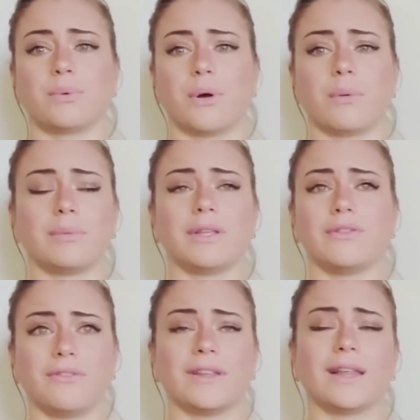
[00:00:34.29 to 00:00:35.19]
probably
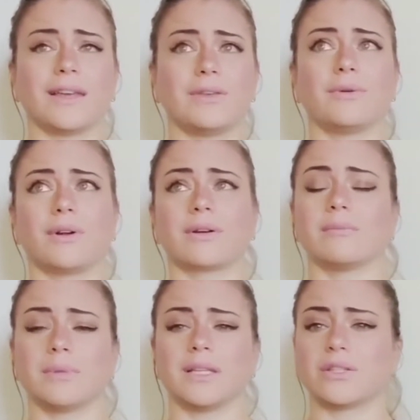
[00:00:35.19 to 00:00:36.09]
you feel like you are a
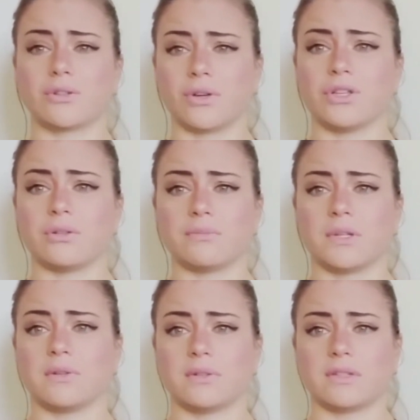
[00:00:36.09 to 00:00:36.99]
complete stranger
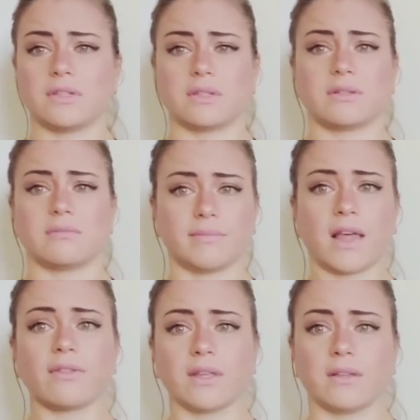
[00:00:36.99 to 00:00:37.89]
because there's
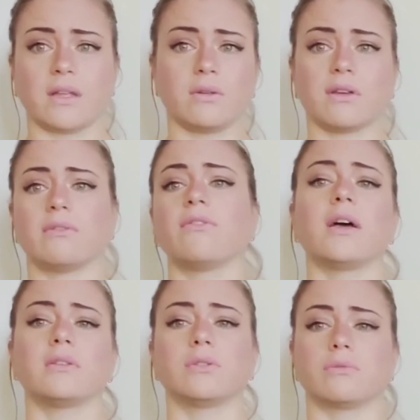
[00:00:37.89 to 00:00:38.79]
nothing that you can
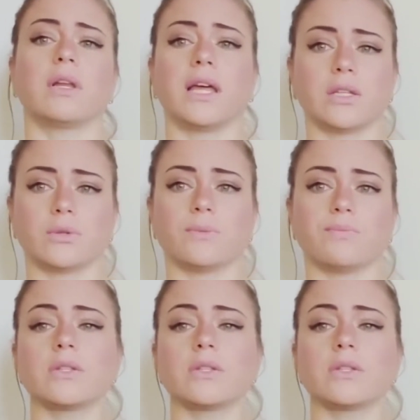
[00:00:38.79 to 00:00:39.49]
find to relate to.